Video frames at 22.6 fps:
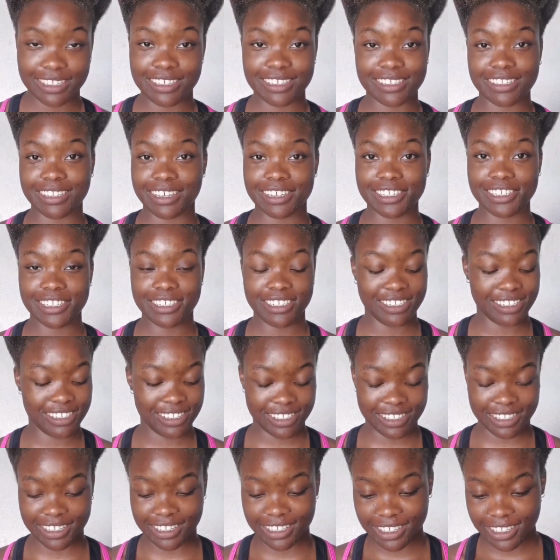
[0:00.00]
It's actually
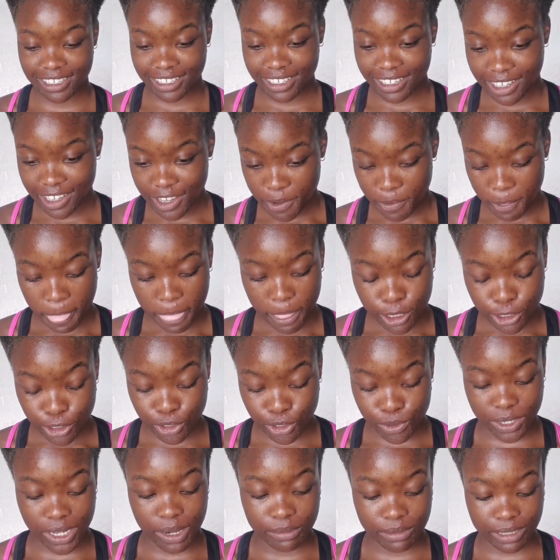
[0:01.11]
insane.
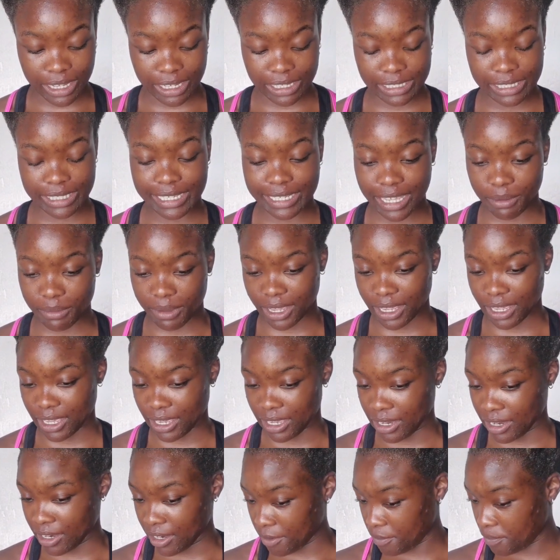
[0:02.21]
So when I'm done slicking my
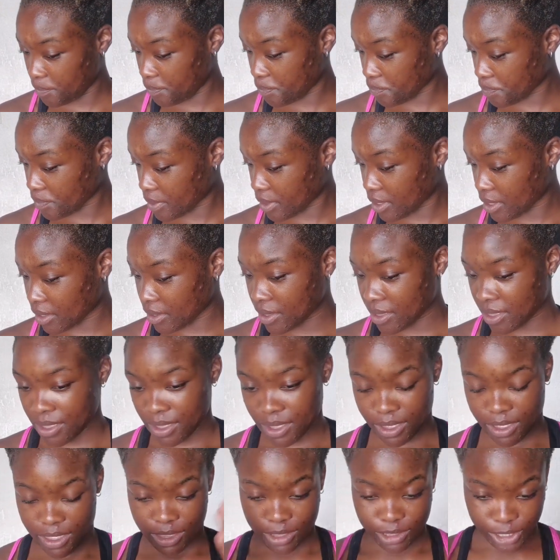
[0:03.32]
hair now,
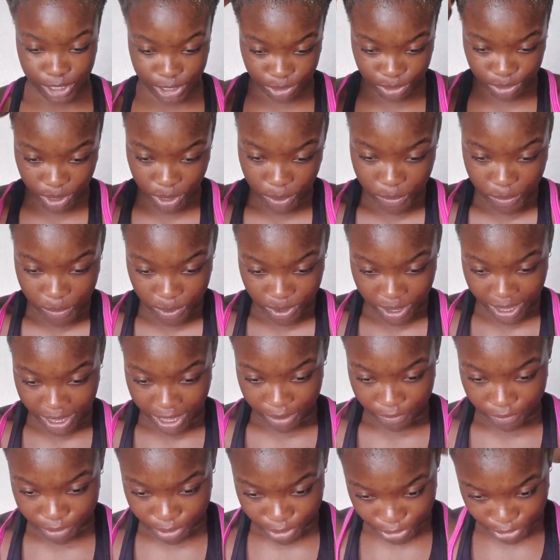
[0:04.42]
doing what I
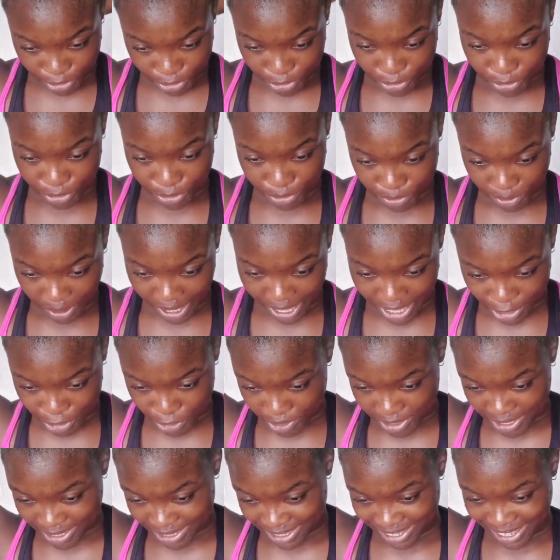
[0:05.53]
have to do.
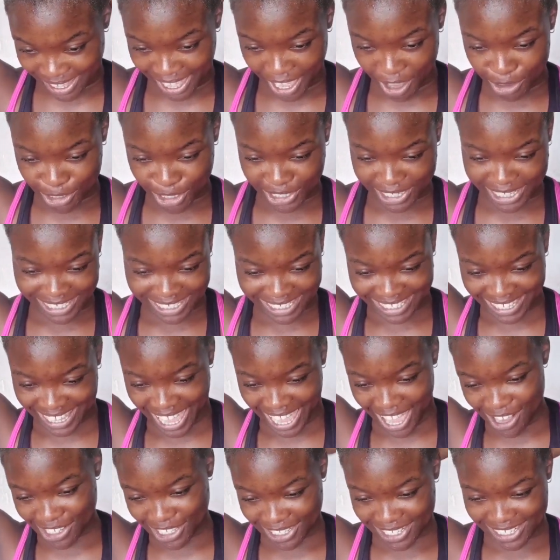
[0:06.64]
Look at the
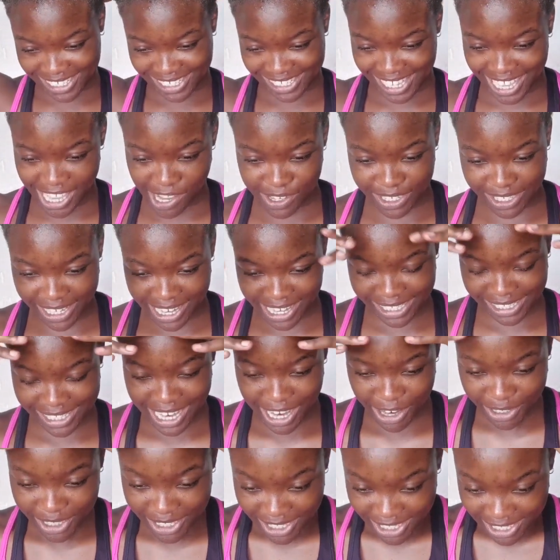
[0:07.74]
curls, get
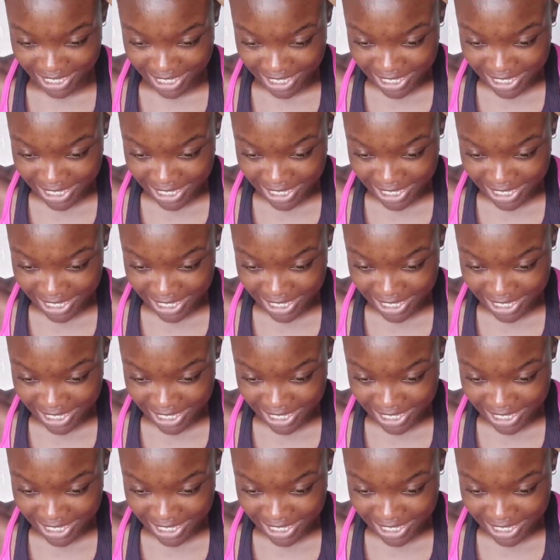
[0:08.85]
out.